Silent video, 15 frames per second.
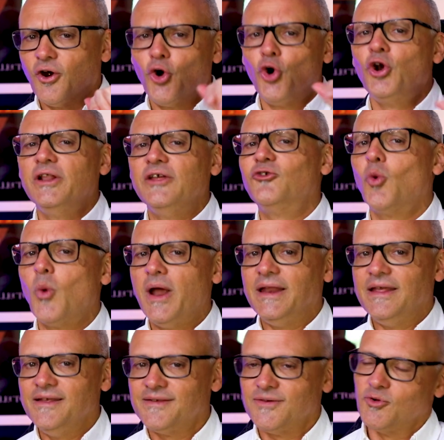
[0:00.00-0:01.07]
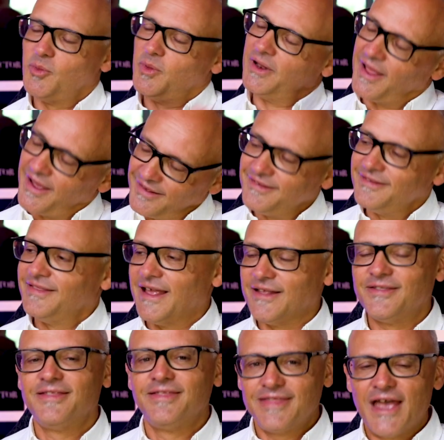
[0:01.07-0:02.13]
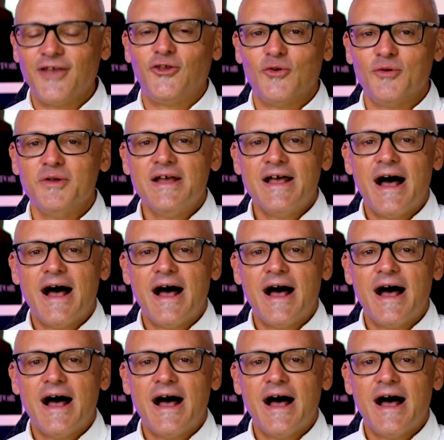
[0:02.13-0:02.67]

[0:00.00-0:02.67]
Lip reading: early 20s, he would have been like, thank you.